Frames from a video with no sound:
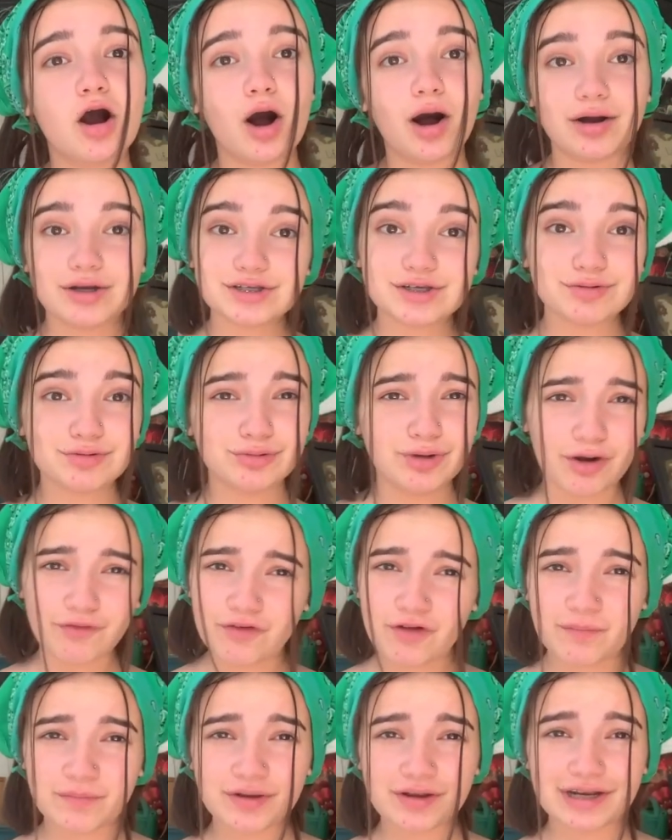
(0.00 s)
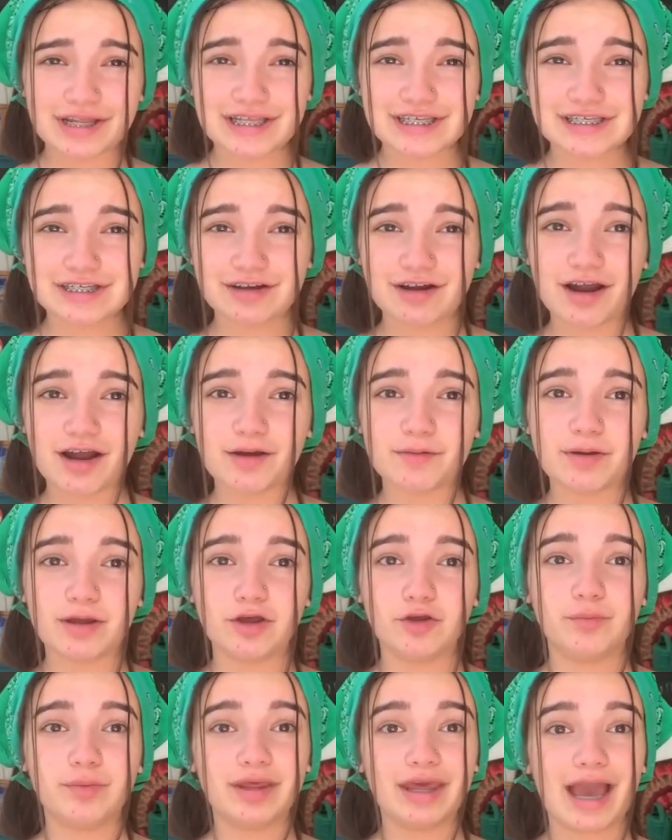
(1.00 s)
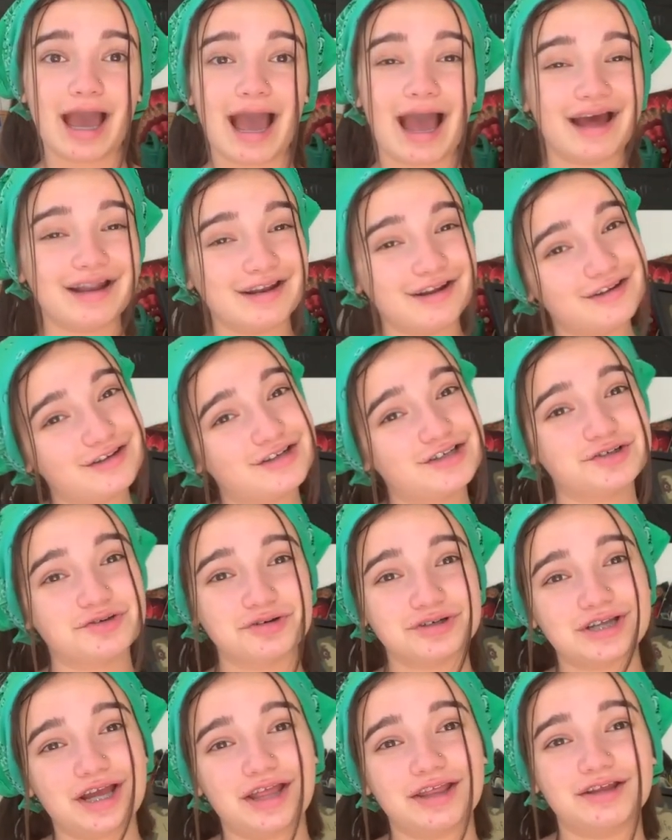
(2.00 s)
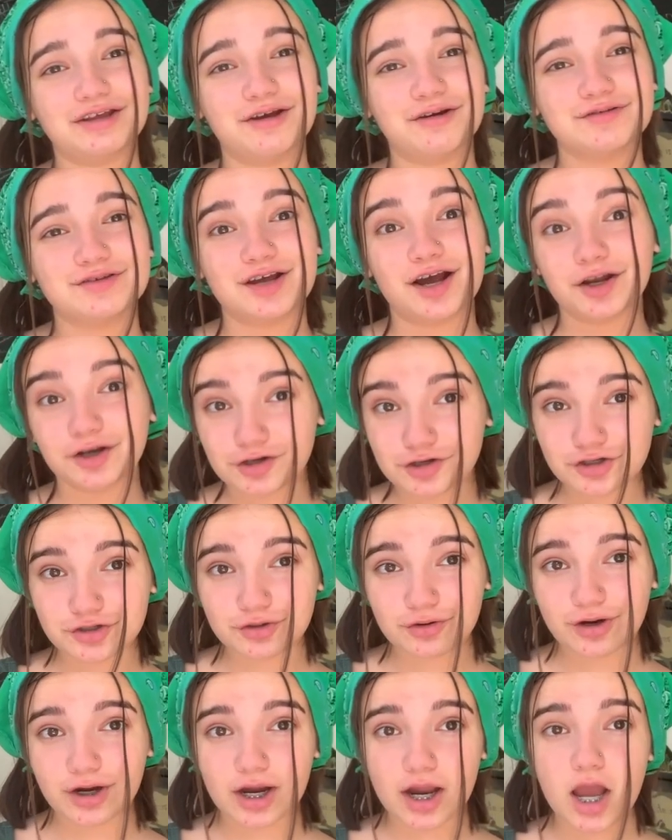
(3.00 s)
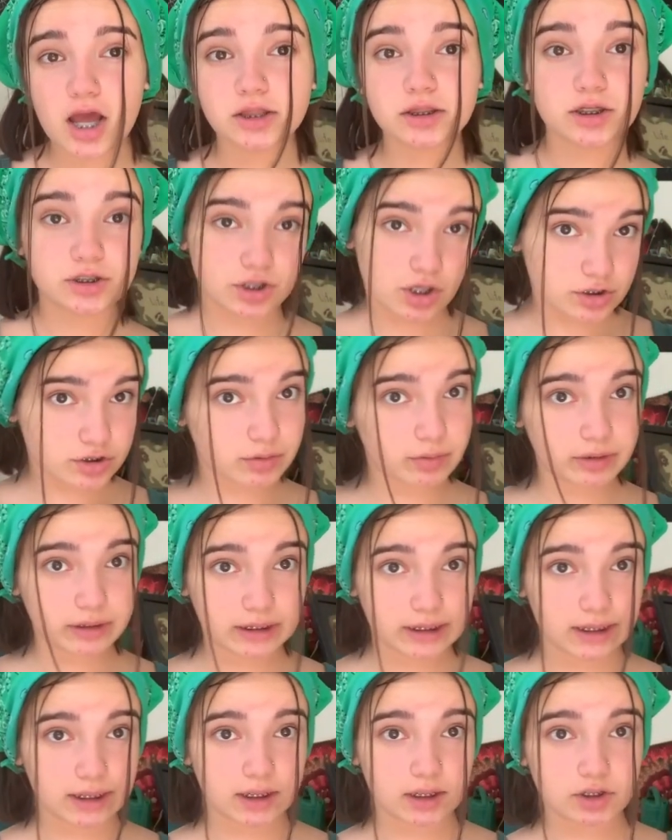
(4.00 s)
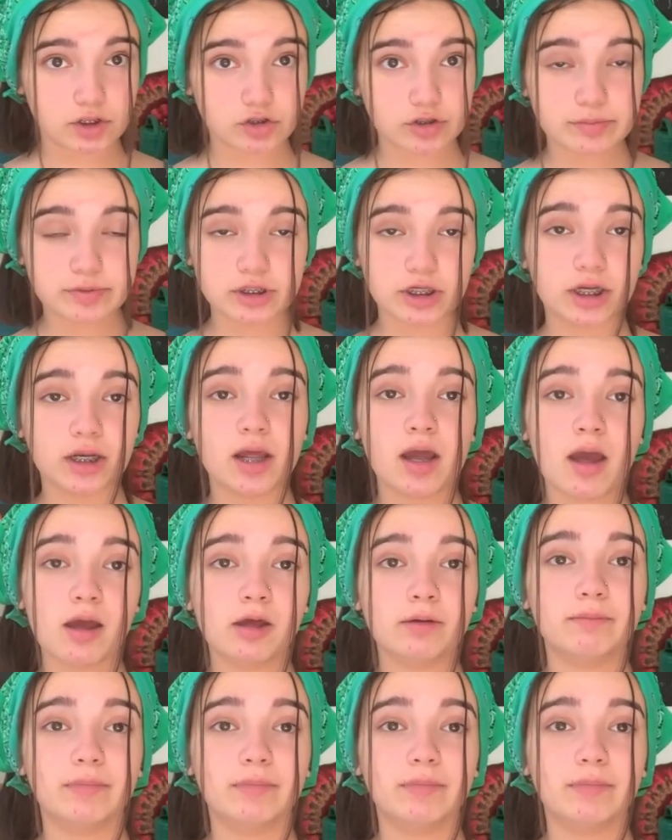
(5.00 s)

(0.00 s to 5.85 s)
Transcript: Also, go follow me on Instagram. It'll be at underscore Tylee Coates underscore. There's also a link in the description.